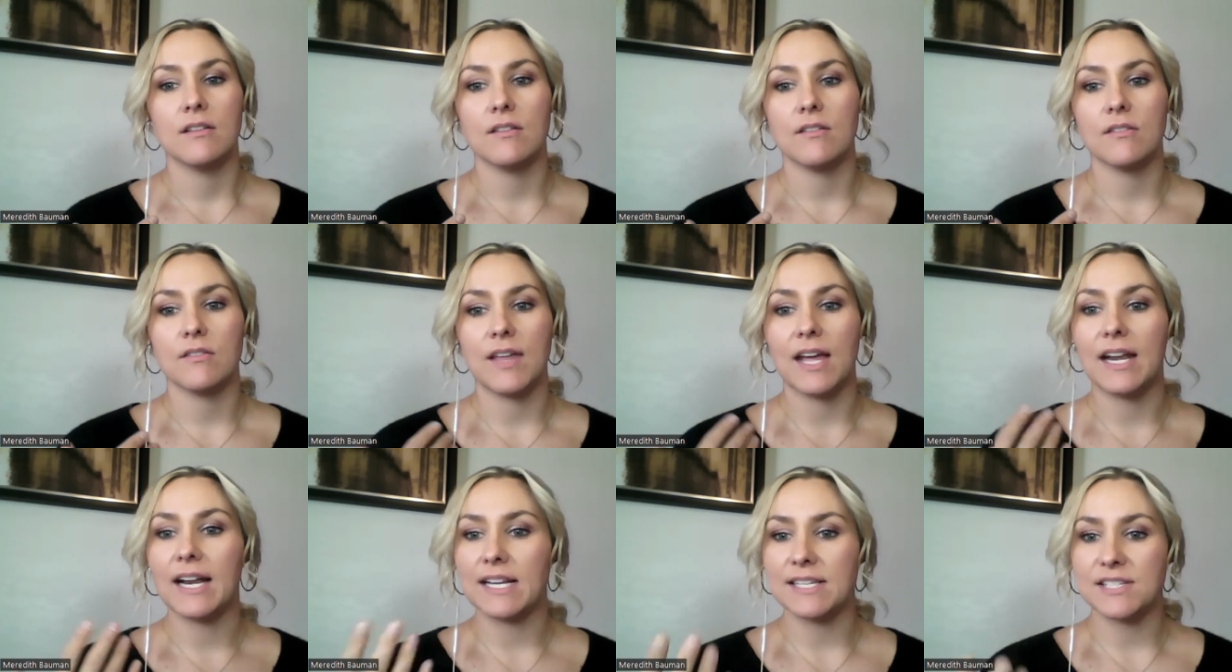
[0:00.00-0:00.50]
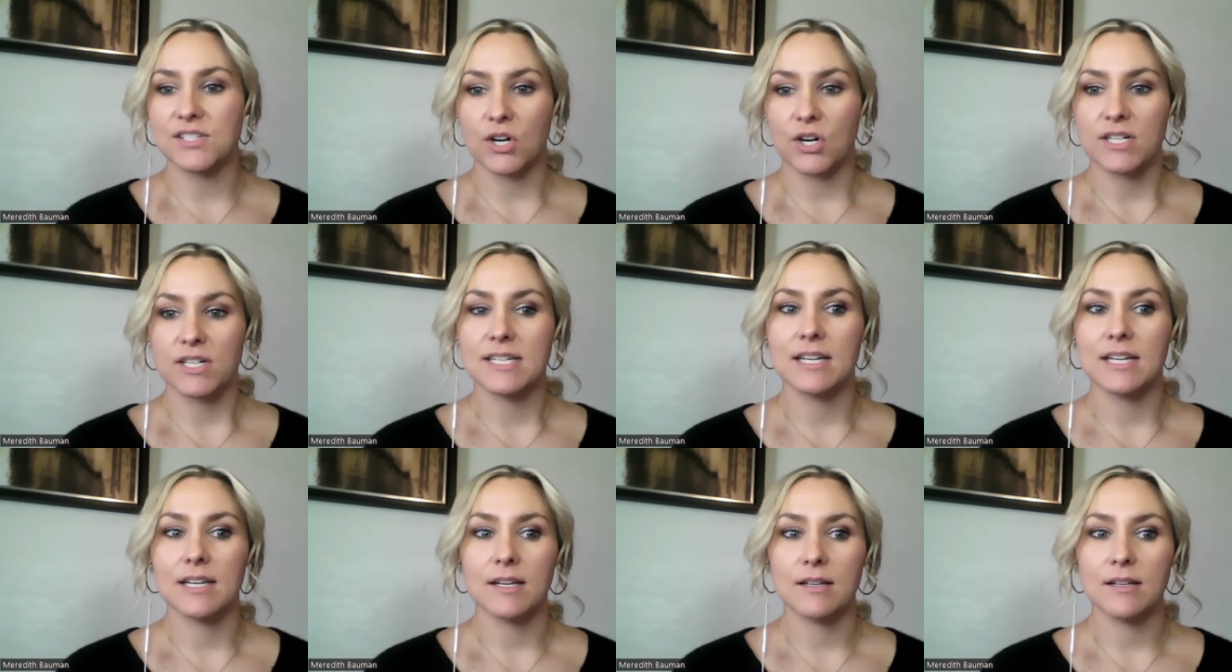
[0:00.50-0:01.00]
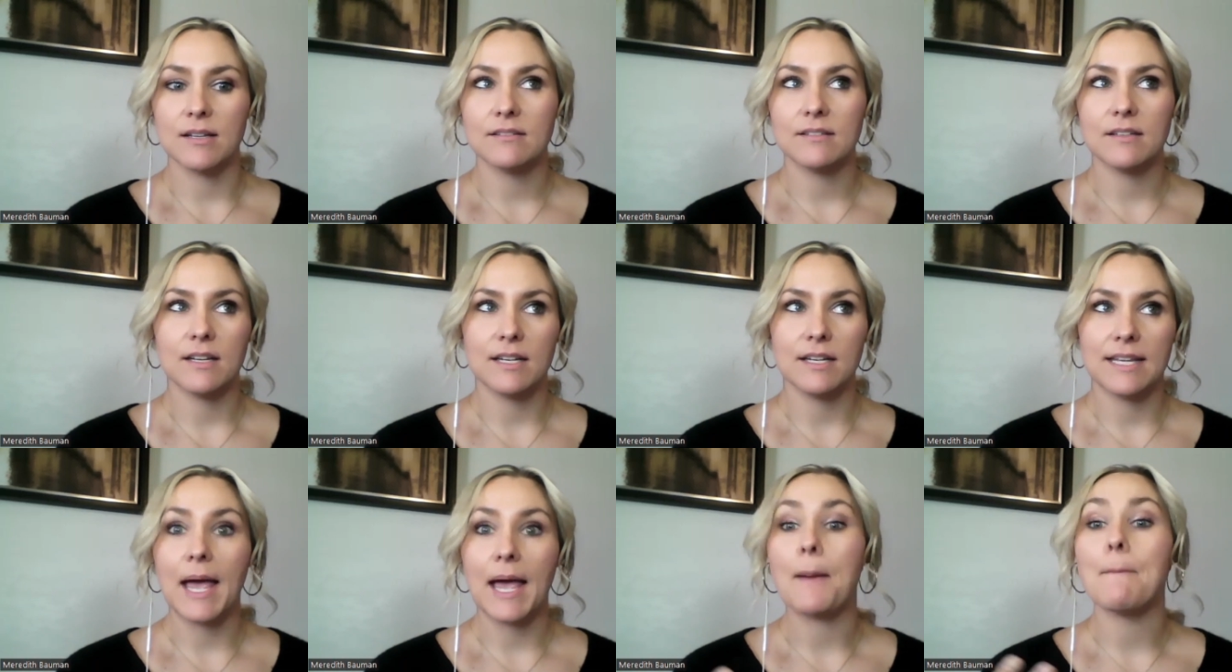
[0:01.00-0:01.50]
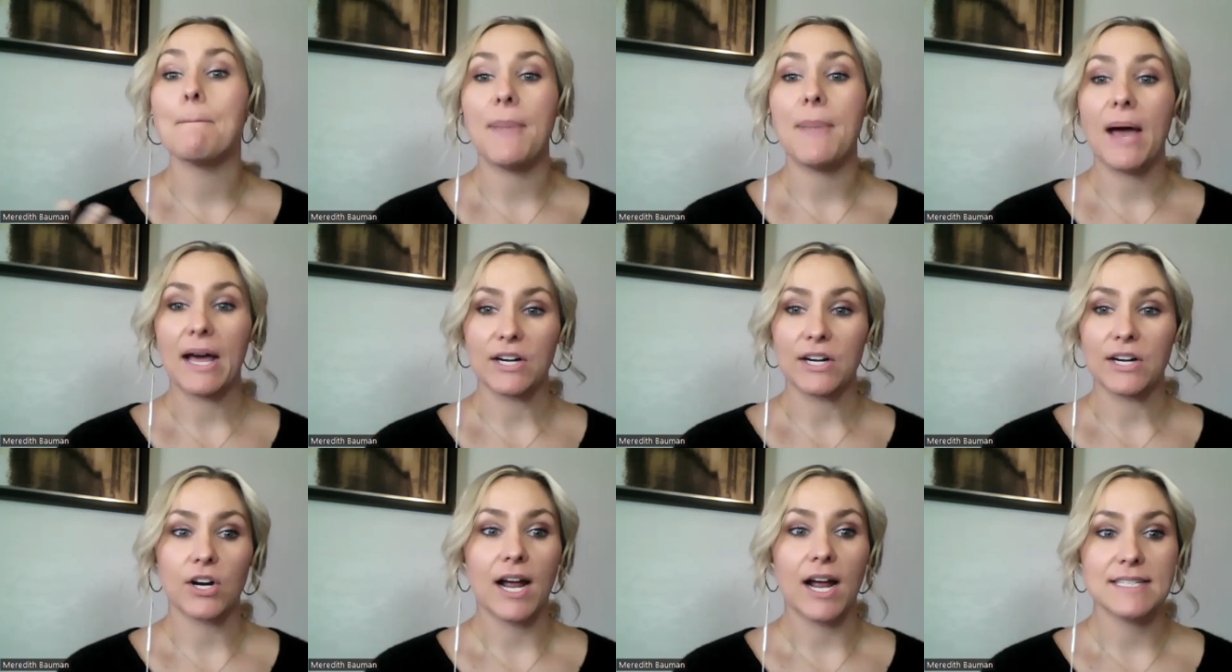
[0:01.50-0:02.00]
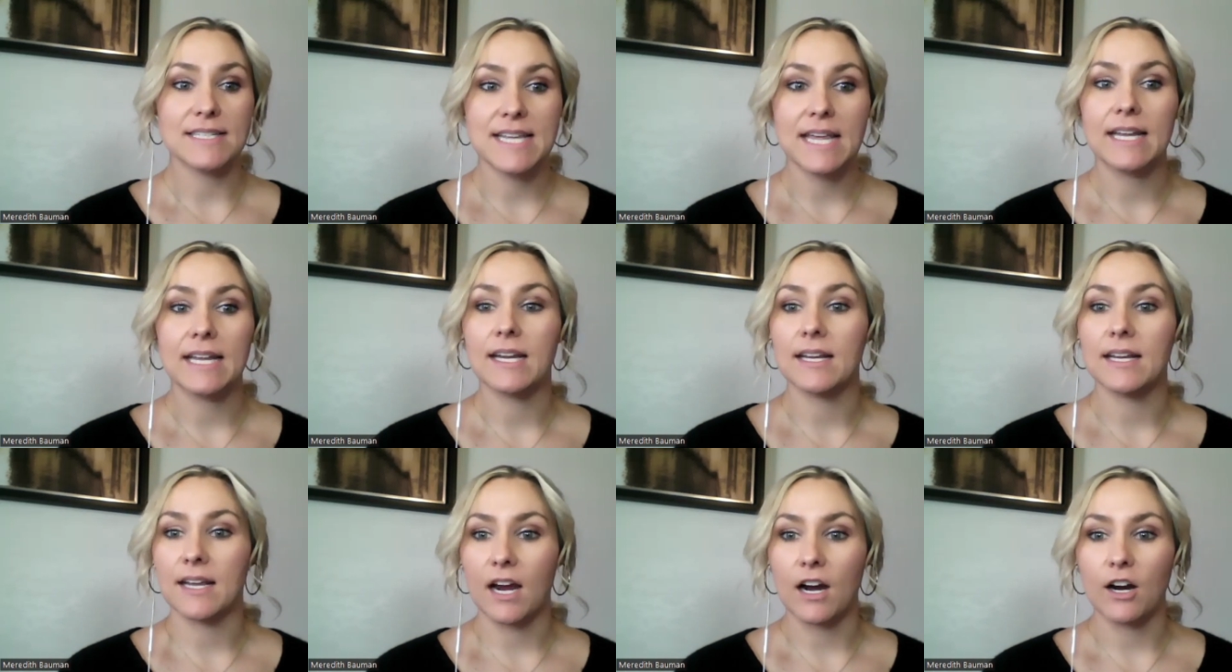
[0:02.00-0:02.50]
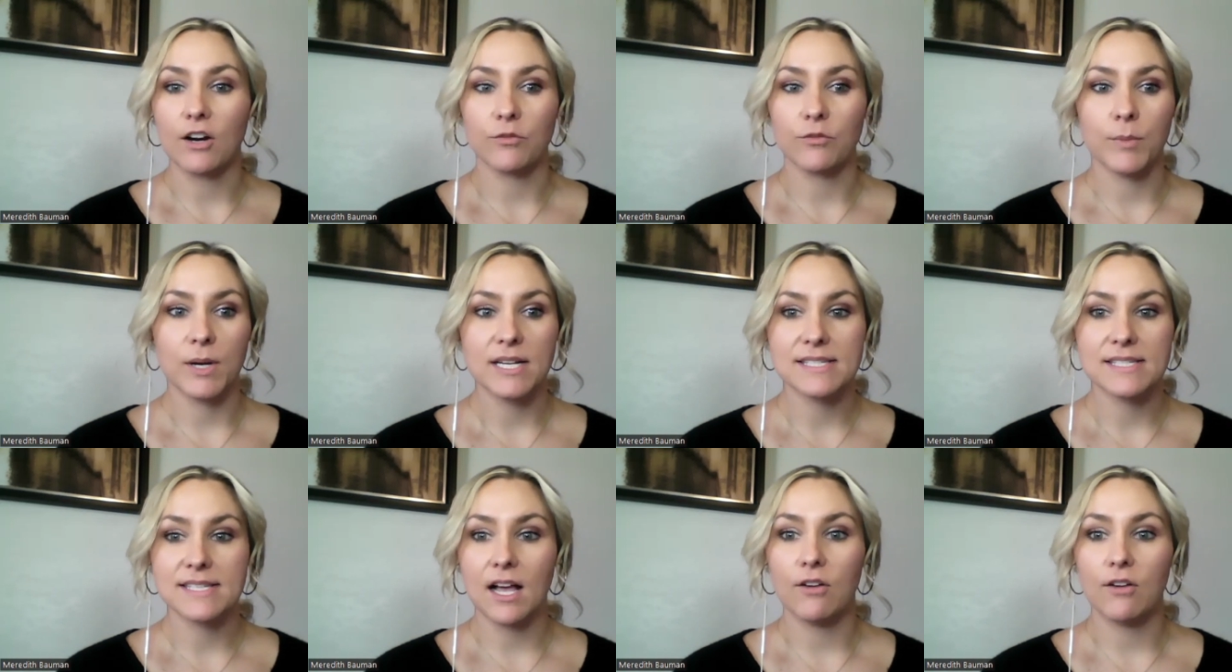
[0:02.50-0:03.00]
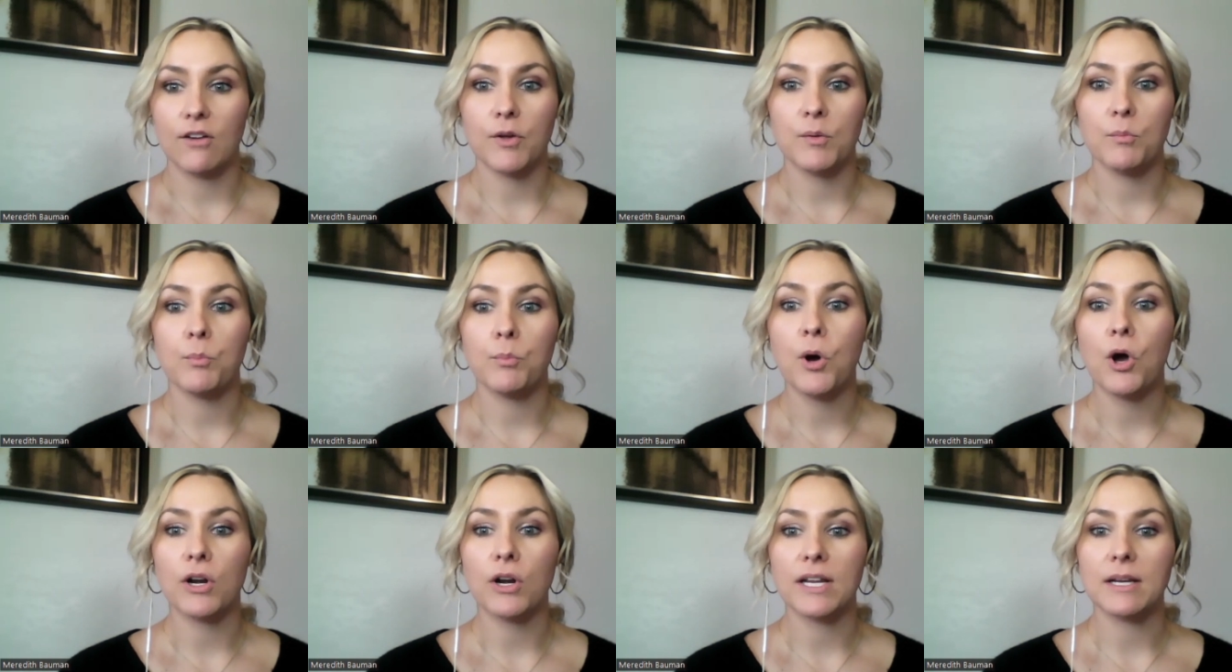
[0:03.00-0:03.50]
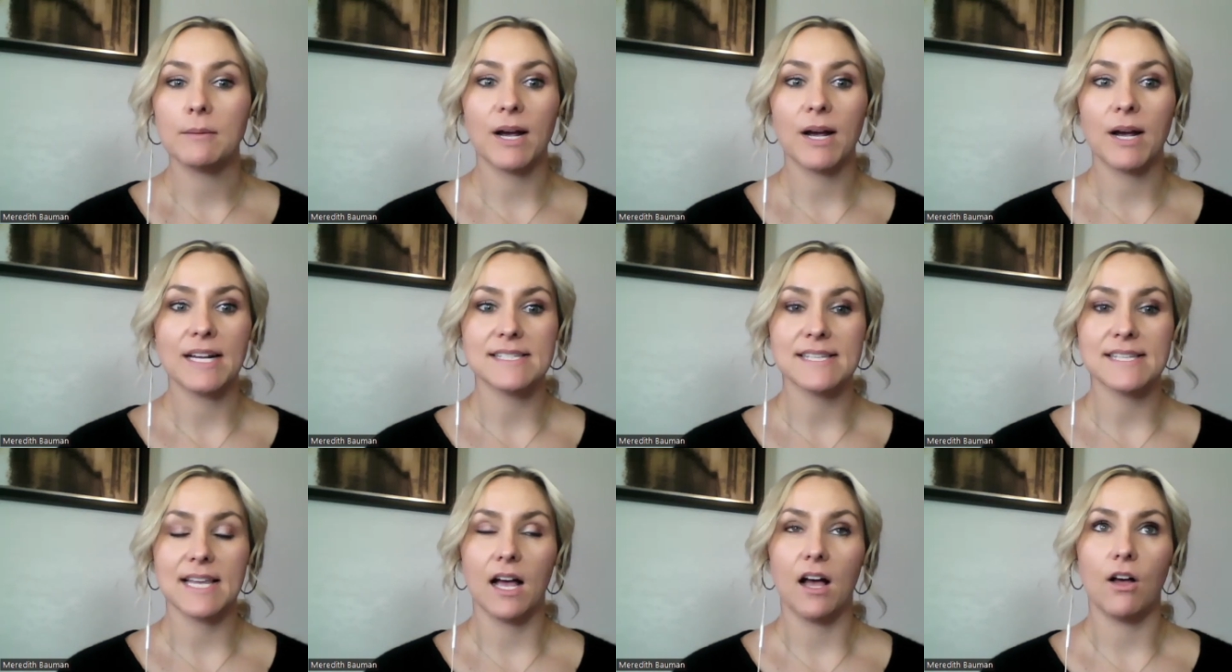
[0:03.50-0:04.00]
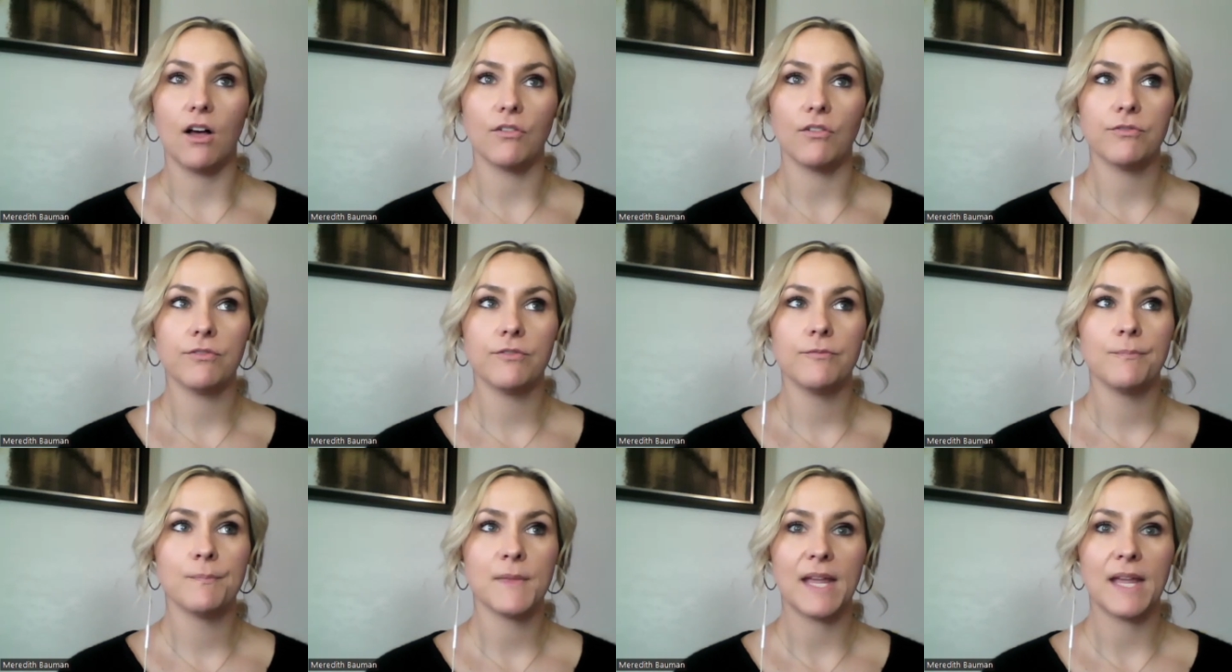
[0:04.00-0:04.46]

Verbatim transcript: then I start to get better at taking care of myself and putting myself.